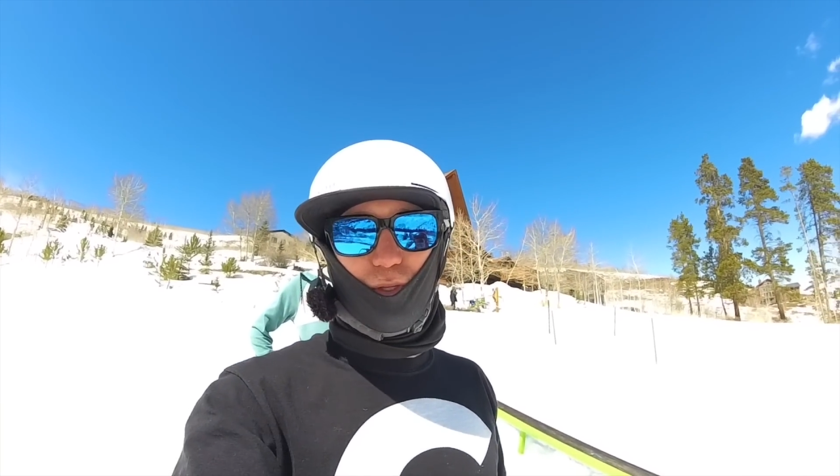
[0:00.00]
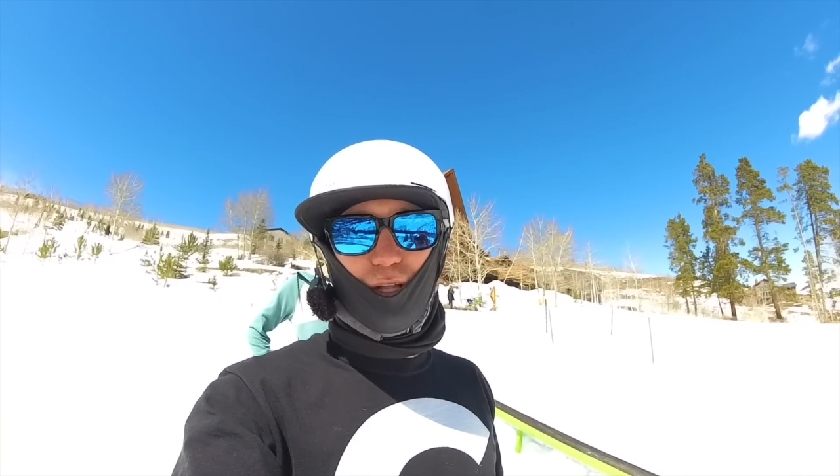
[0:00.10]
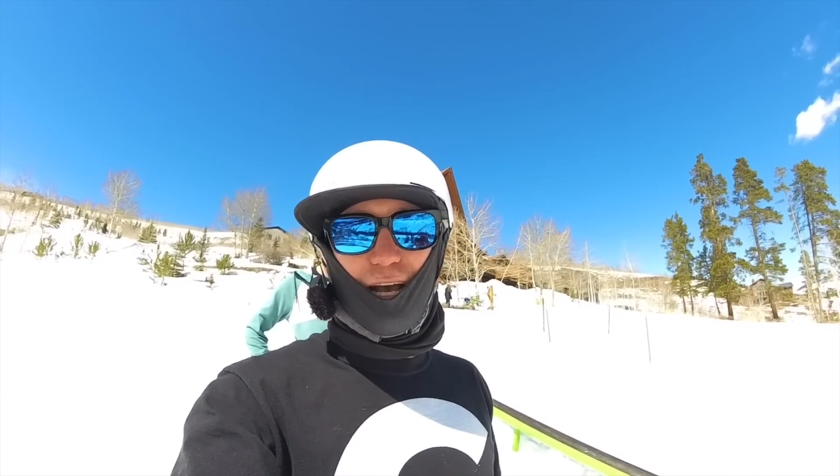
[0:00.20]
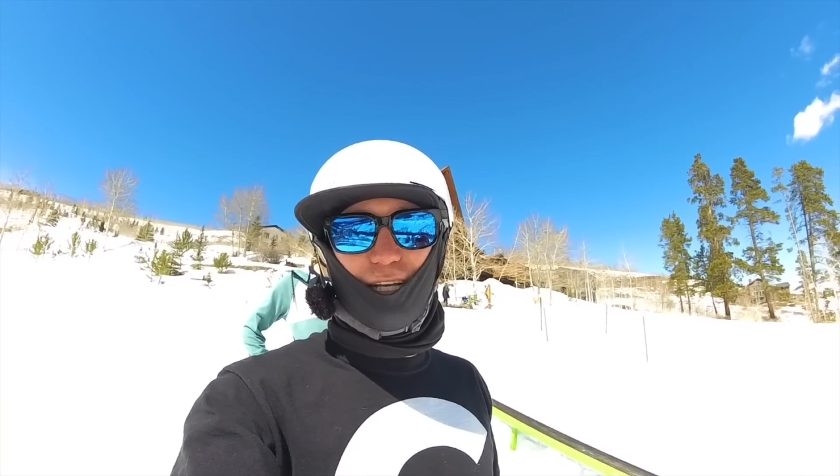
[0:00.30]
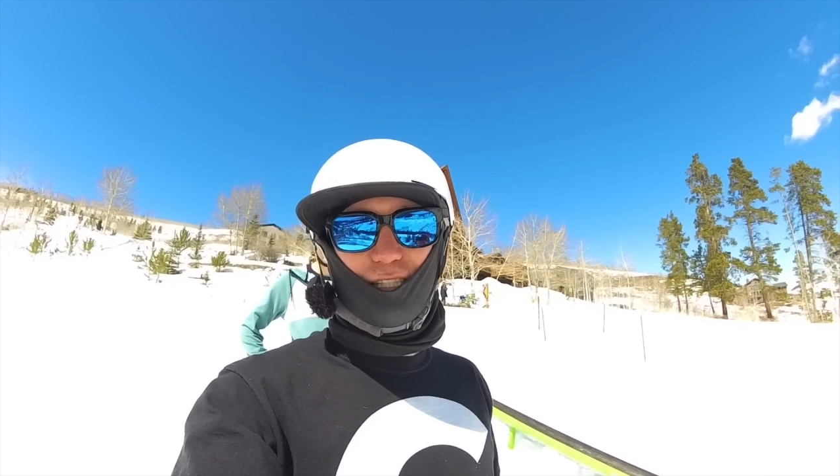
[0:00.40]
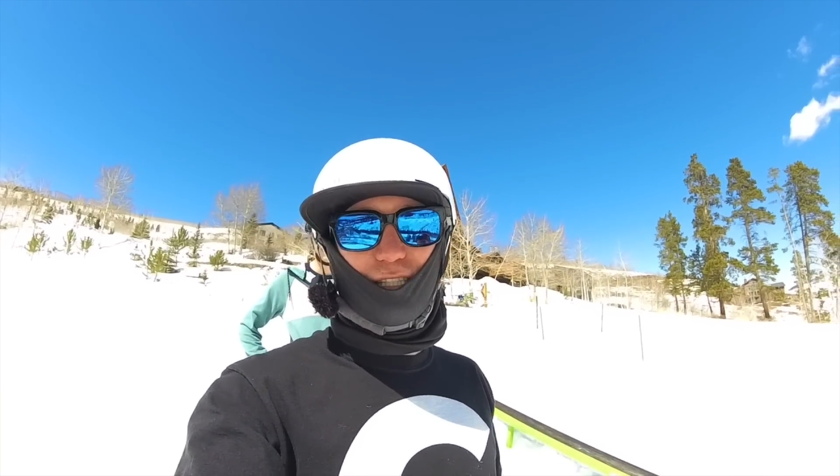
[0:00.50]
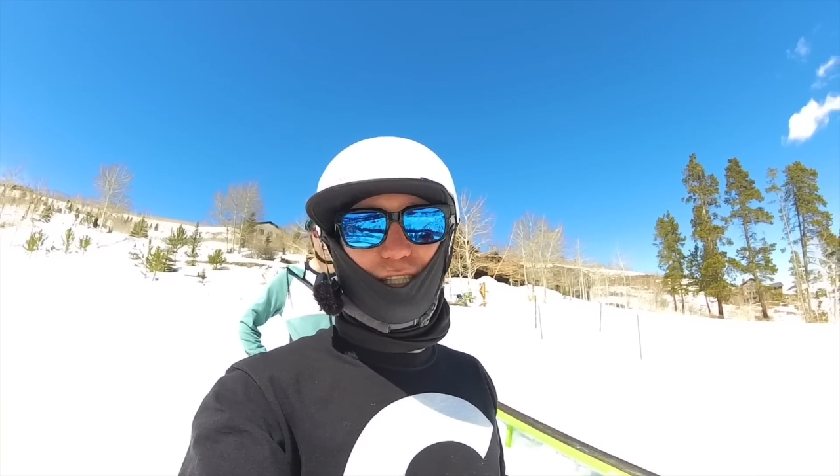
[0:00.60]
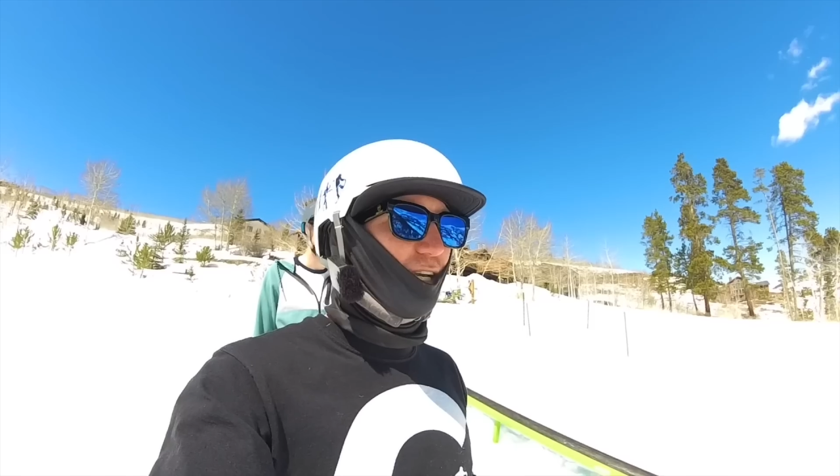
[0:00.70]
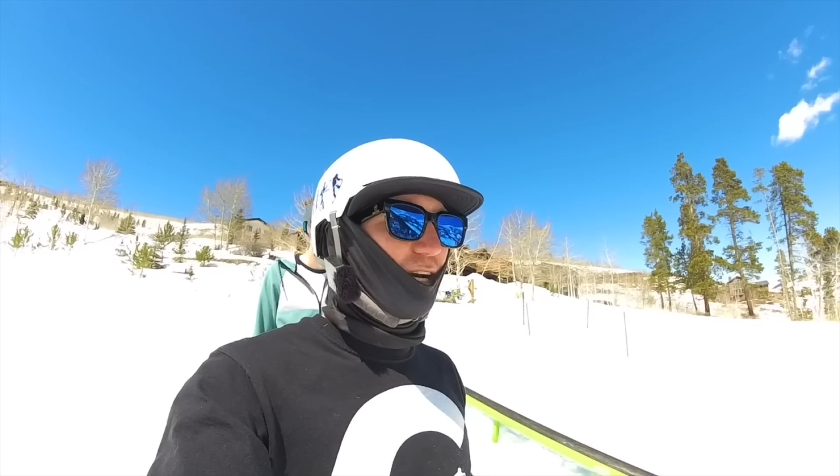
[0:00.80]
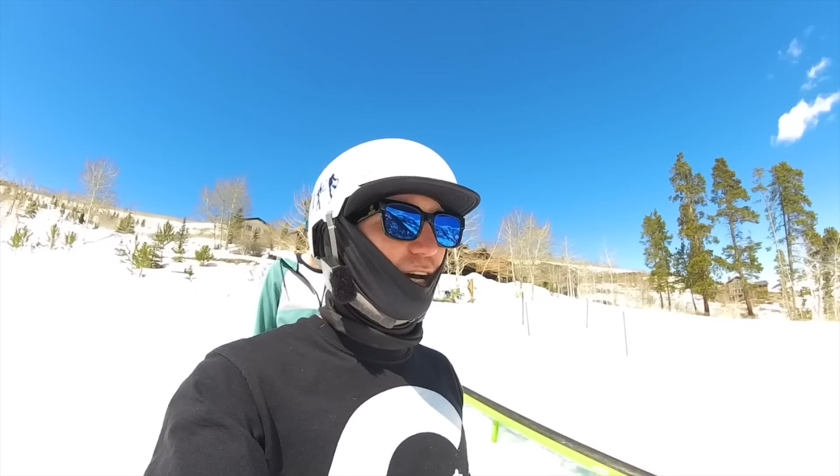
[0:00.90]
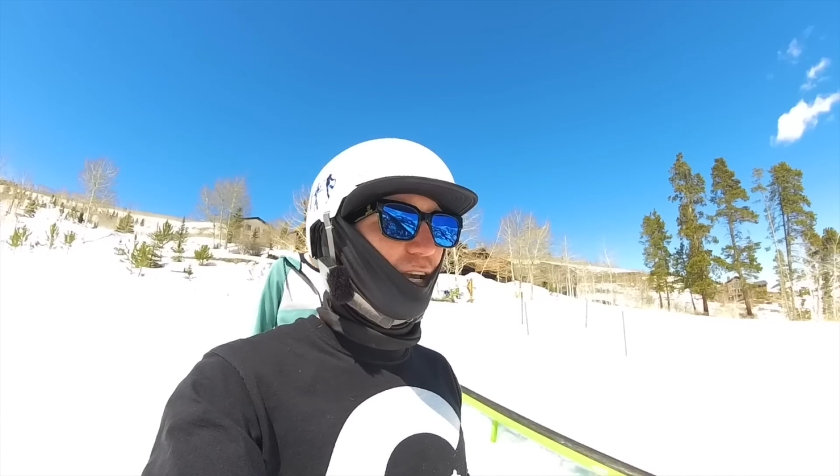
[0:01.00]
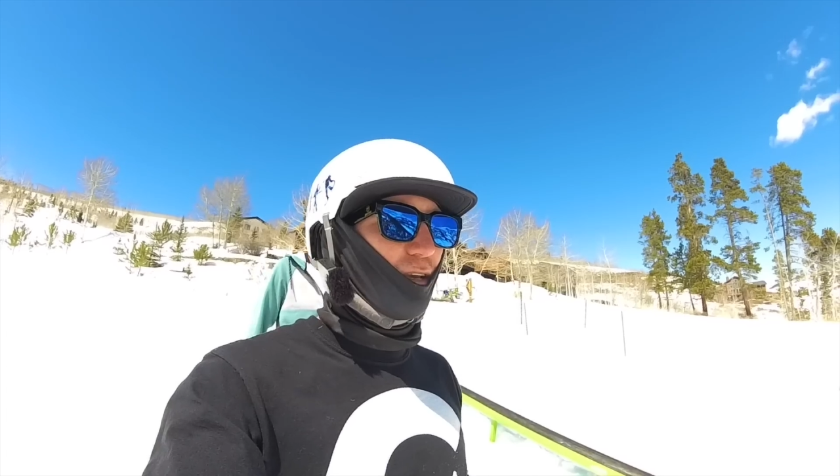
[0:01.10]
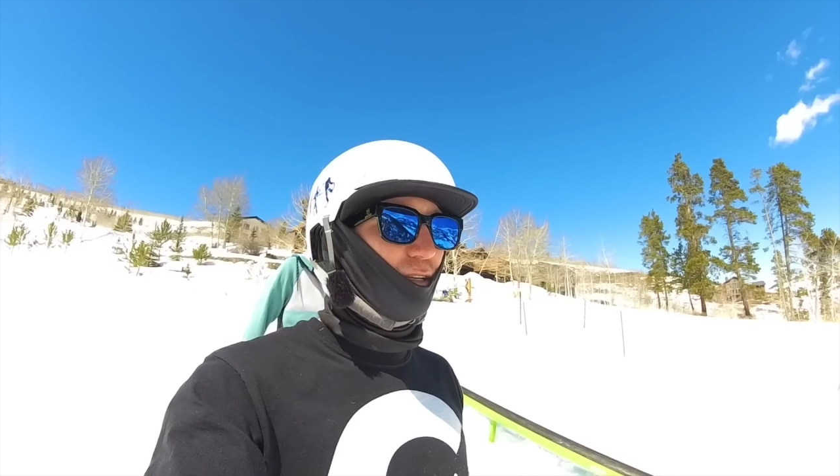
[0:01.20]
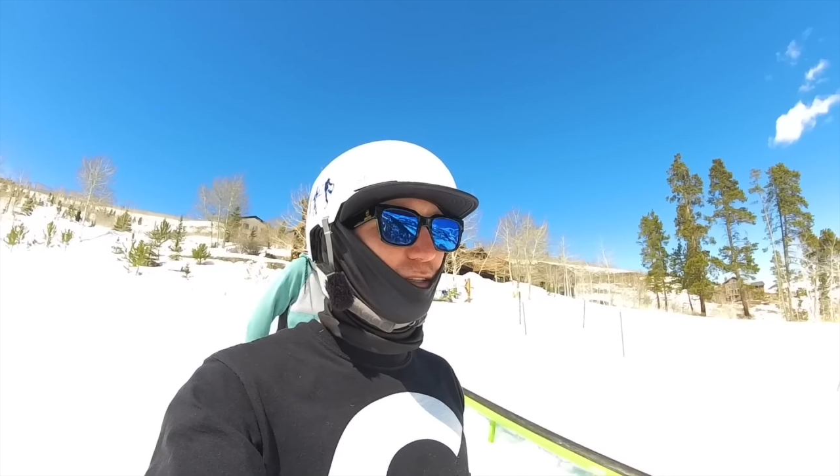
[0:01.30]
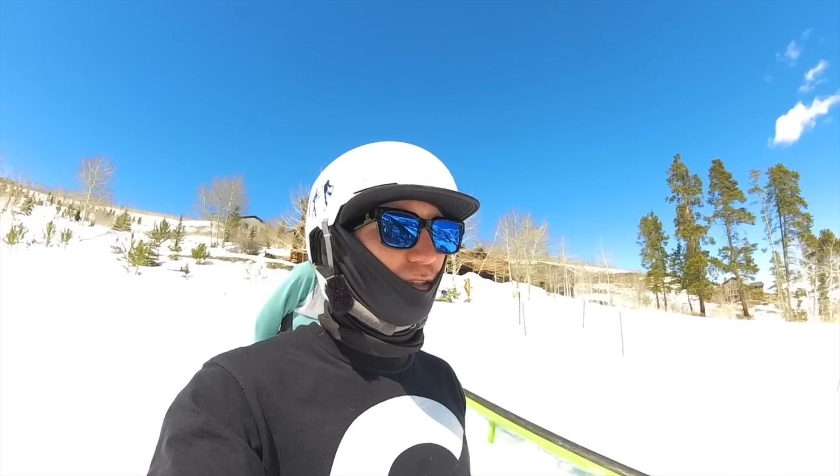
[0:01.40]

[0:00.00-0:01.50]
We'll ask AI